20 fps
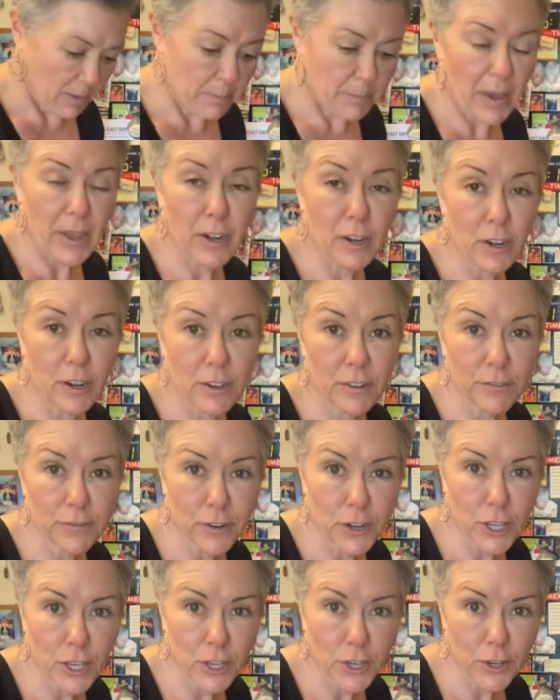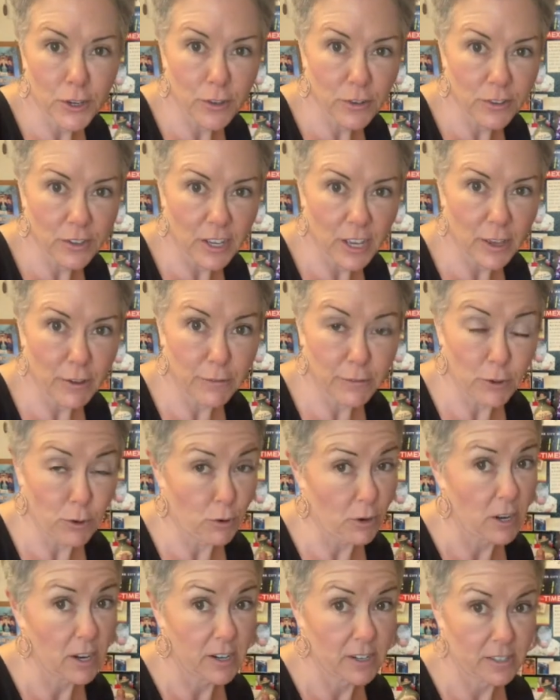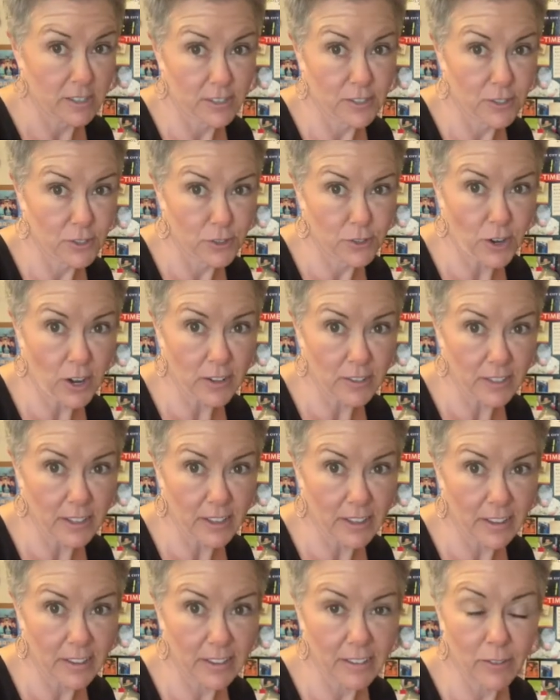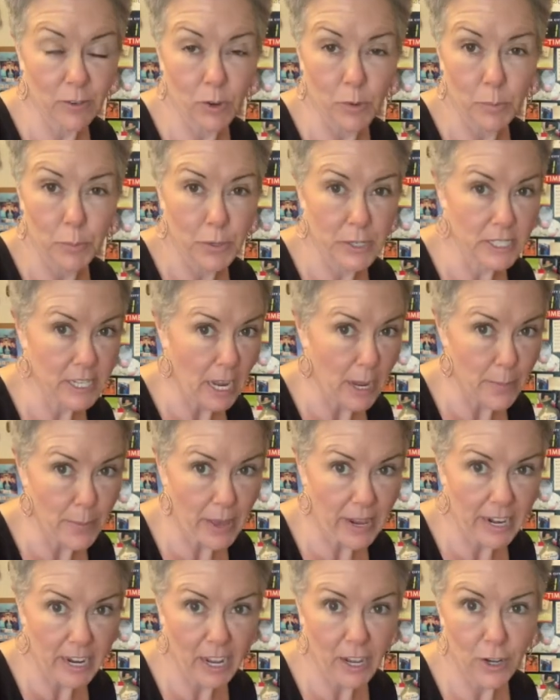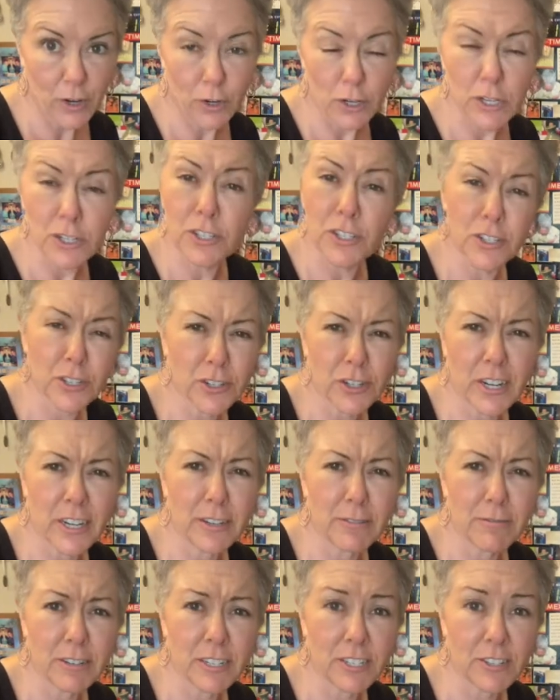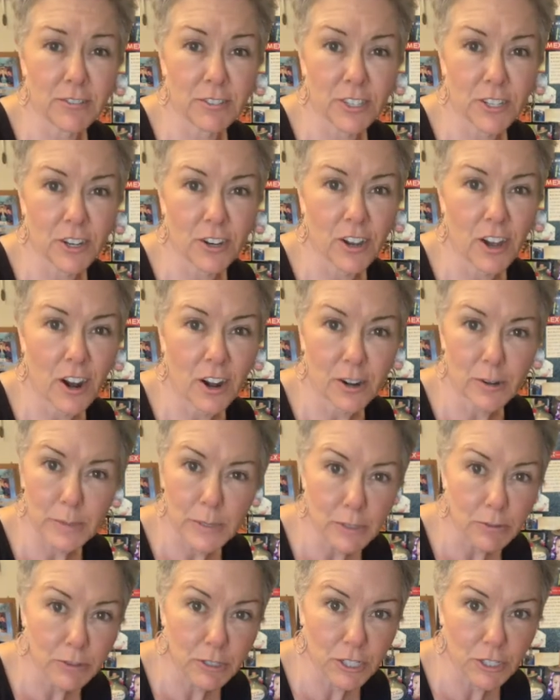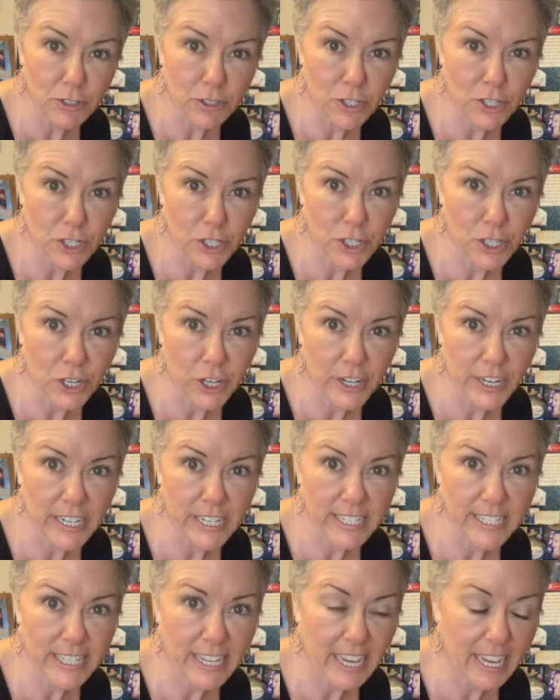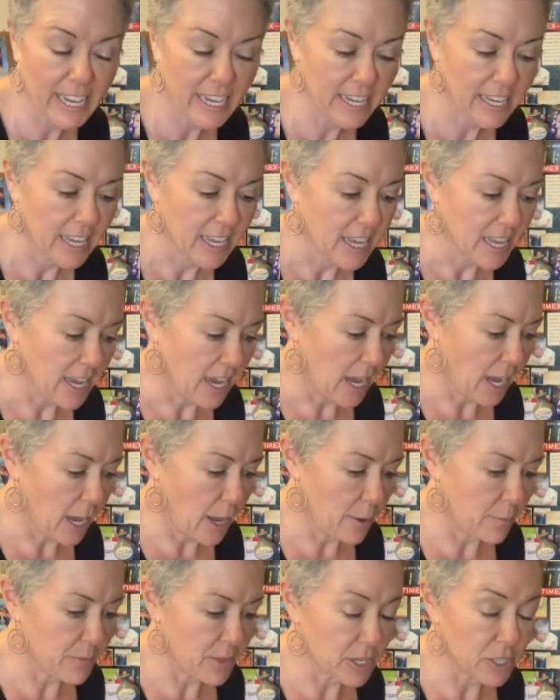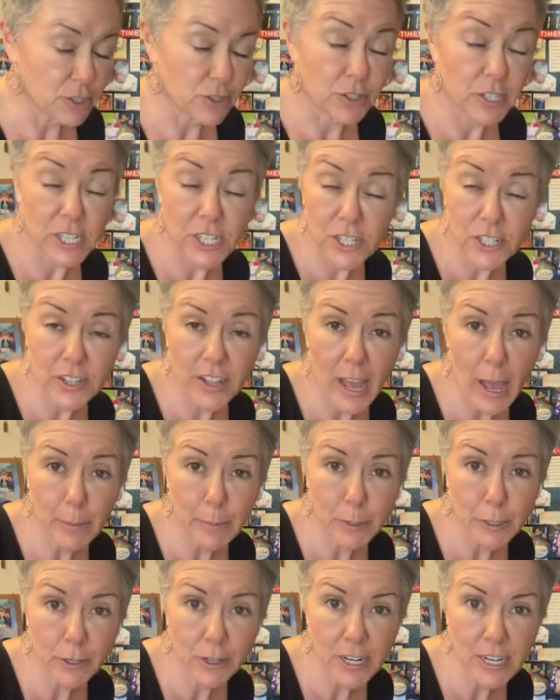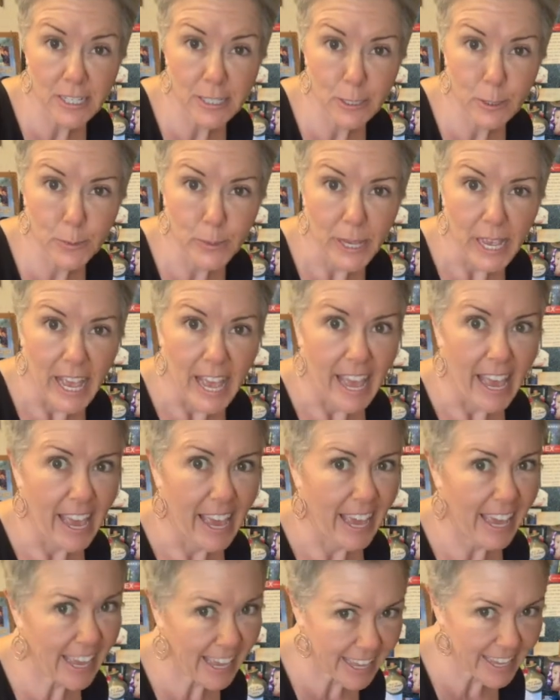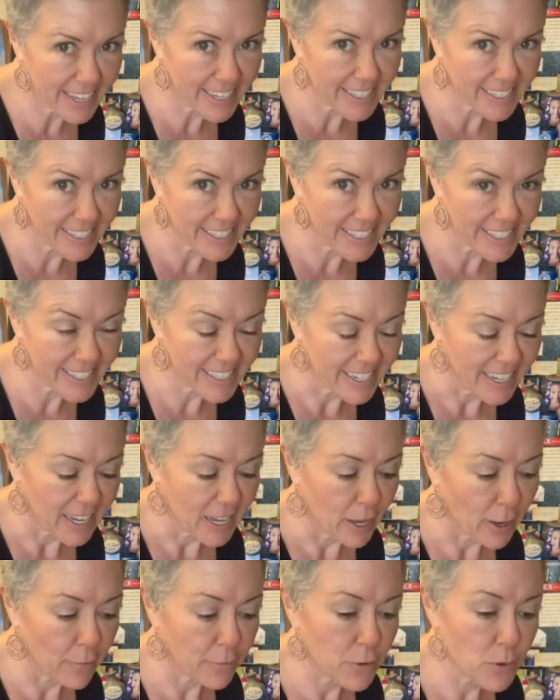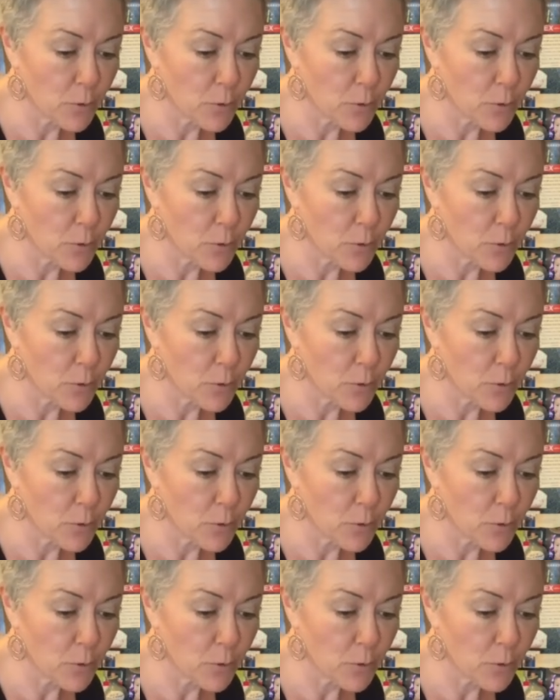better for you if you're struggling or pre-diabetic, or you're just trying to reduce your carbs or reduce your sugar intake than traditional apple crisp. And if you